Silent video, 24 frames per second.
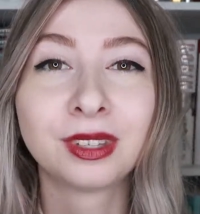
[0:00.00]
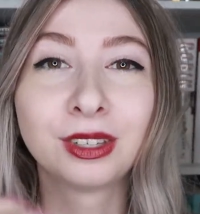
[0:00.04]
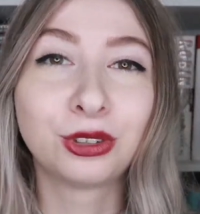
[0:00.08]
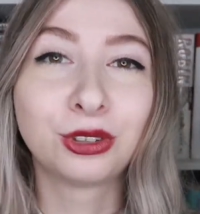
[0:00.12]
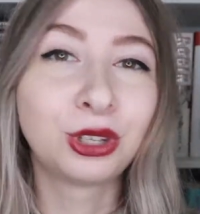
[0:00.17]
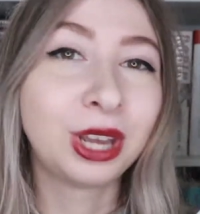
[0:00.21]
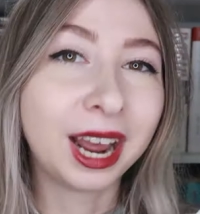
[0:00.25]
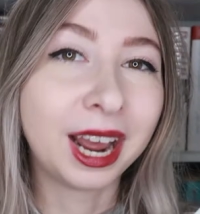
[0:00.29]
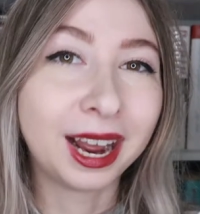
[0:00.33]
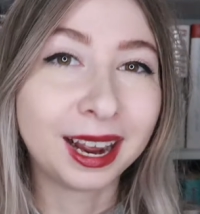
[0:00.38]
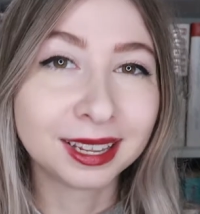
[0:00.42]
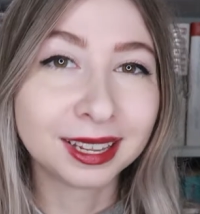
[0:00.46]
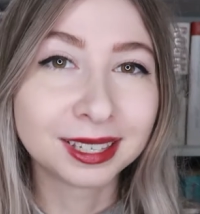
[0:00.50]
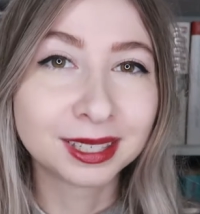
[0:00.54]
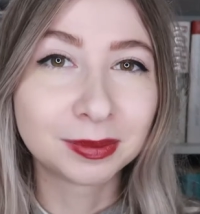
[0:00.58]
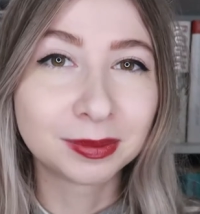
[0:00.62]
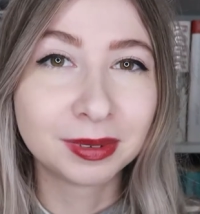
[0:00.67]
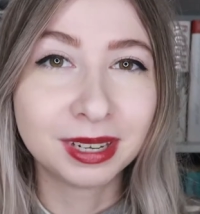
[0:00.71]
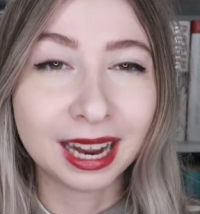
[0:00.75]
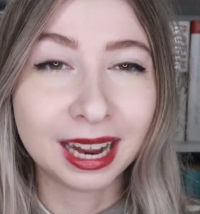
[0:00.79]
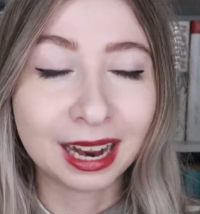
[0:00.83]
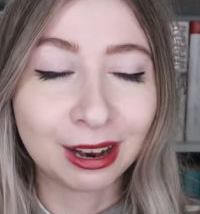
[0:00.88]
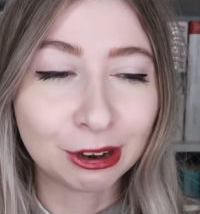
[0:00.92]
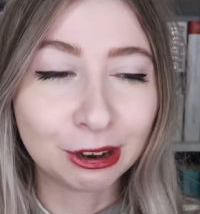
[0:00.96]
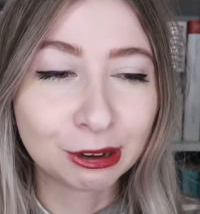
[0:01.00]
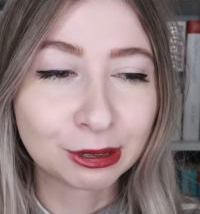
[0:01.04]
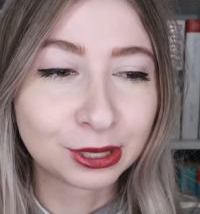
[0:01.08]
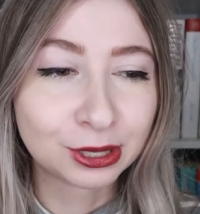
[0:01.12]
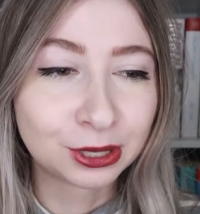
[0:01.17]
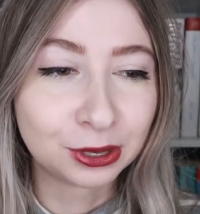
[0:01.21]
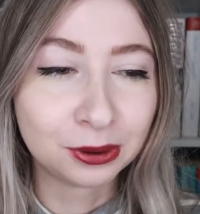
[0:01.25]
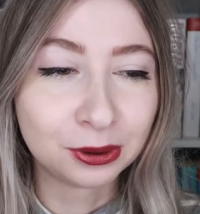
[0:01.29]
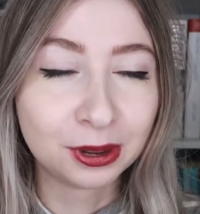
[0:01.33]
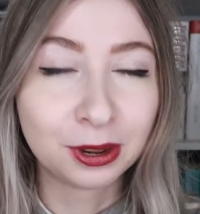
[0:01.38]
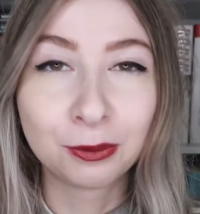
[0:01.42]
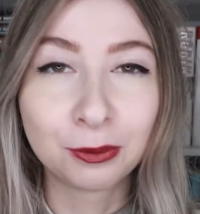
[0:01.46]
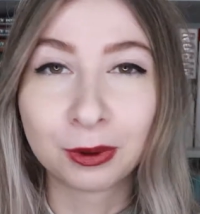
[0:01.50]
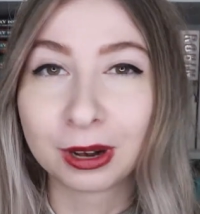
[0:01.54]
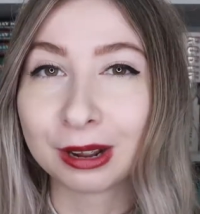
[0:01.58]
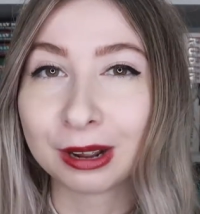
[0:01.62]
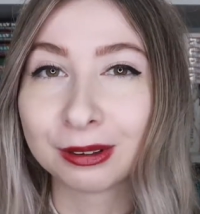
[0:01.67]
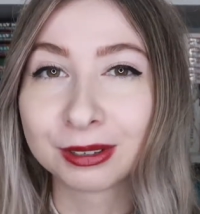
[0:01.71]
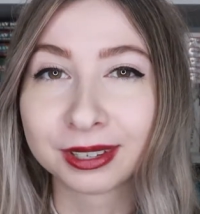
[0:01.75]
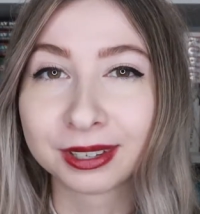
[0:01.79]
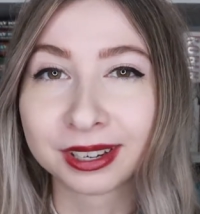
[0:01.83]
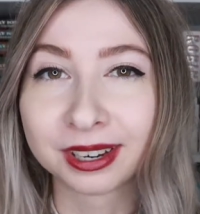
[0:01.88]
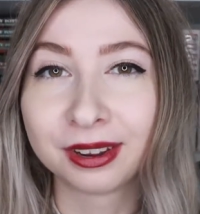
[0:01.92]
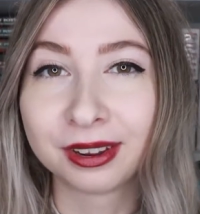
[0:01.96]
She asked me how I was doing, what I
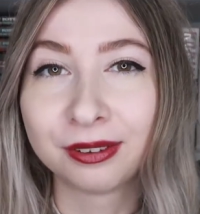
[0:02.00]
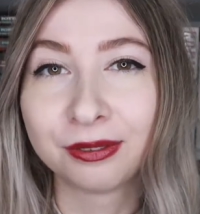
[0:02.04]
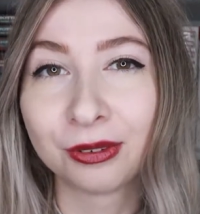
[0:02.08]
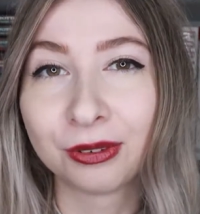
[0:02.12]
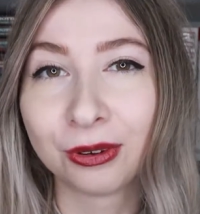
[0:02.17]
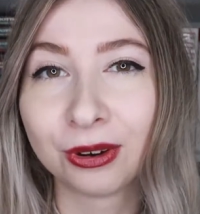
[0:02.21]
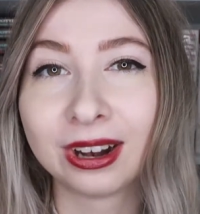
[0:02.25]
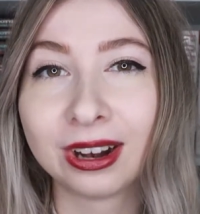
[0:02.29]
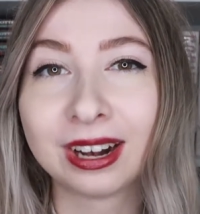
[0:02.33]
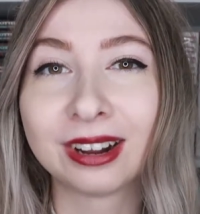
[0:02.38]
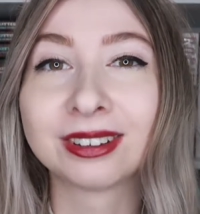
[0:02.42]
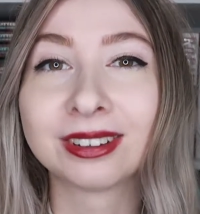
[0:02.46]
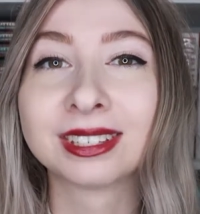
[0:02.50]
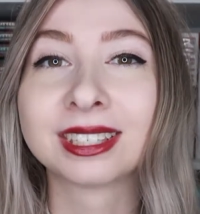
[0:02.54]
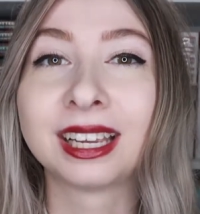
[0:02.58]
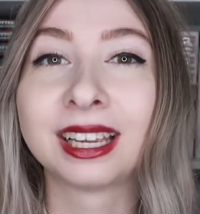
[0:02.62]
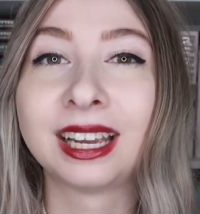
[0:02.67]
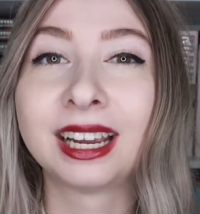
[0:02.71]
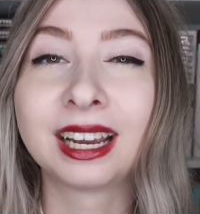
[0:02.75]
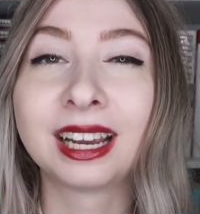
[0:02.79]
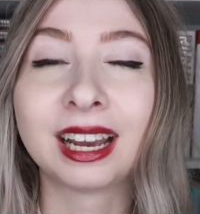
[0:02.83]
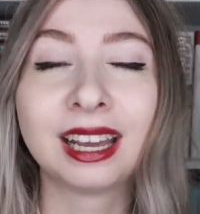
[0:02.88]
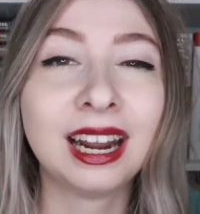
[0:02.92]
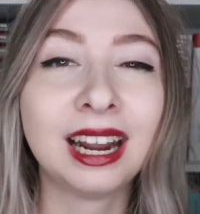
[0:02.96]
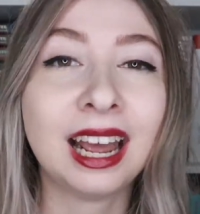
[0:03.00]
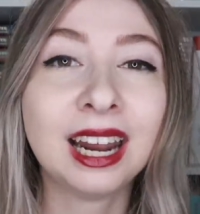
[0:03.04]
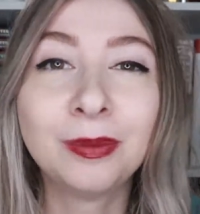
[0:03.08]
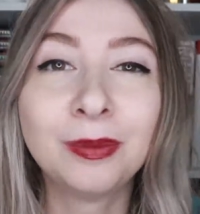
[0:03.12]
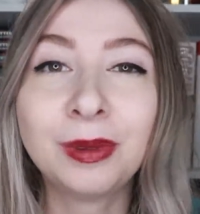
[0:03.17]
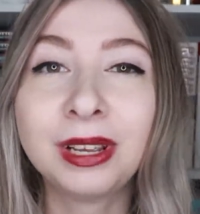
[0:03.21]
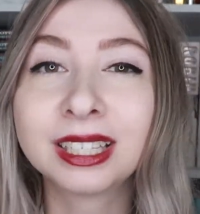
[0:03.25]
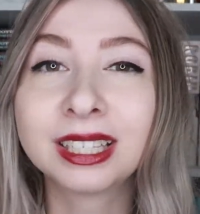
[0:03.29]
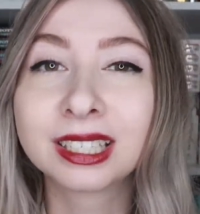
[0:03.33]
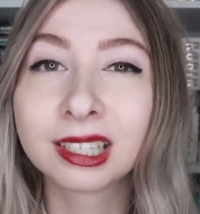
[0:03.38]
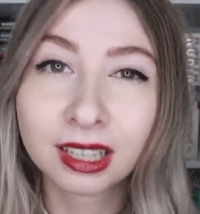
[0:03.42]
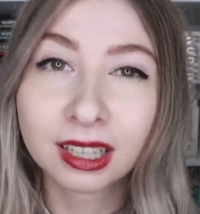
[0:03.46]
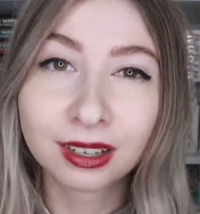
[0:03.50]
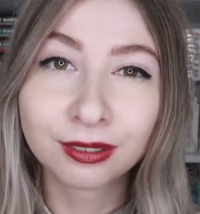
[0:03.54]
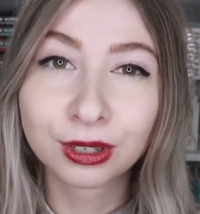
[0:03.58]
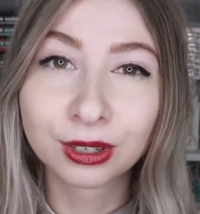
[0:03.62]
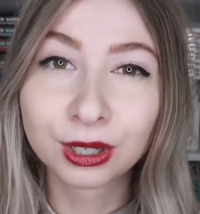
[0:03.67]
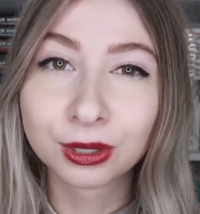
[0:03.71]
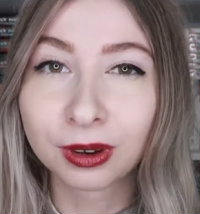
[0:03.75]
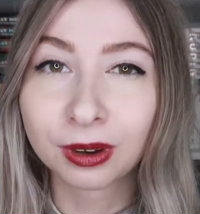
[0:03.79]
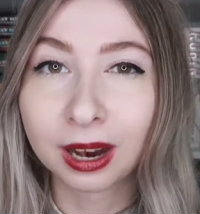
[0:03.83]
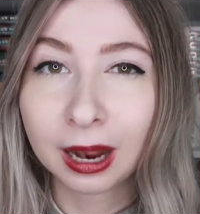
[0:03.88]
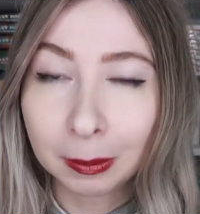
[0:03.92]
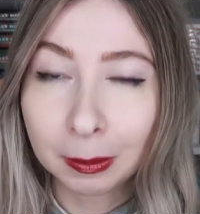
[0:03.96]
was looking for, and I was like, an enemies to
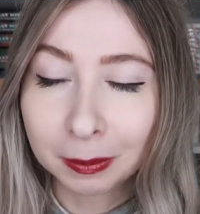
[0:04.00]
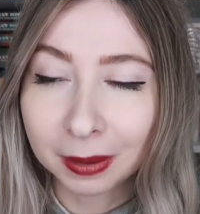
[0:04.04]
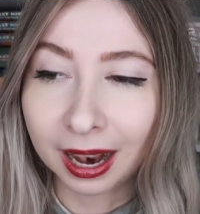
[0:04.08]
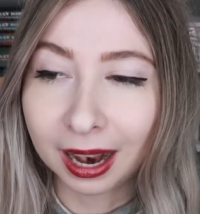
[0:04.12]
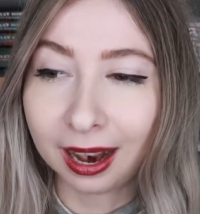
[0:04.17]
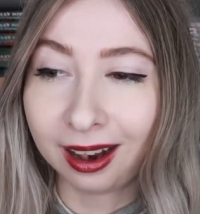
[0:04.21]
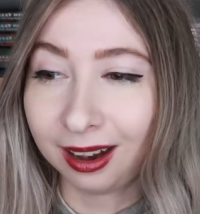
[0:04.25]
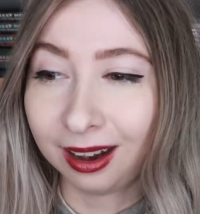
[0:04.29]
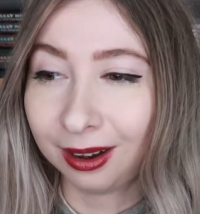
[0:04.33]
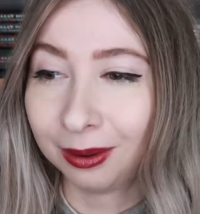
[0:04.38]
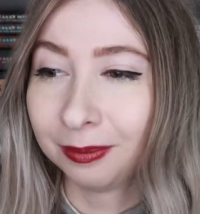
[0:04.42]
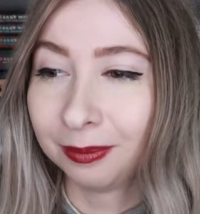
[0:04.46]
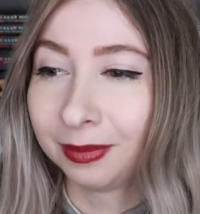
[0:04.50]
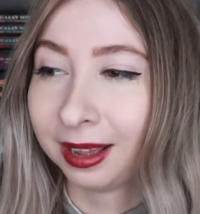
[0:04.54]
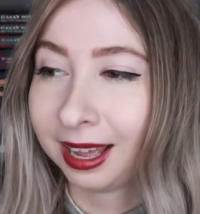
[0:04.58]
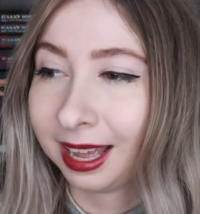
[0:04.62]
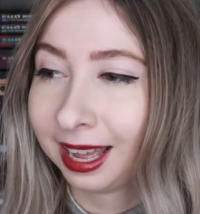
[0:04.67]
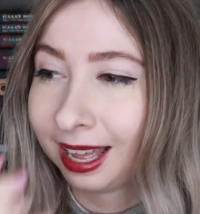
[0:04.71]
lovers rom-com.